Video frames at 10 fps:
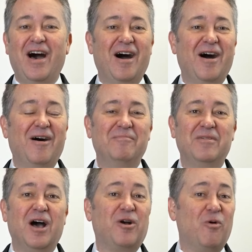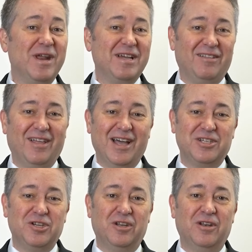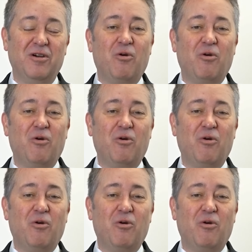a coin collection,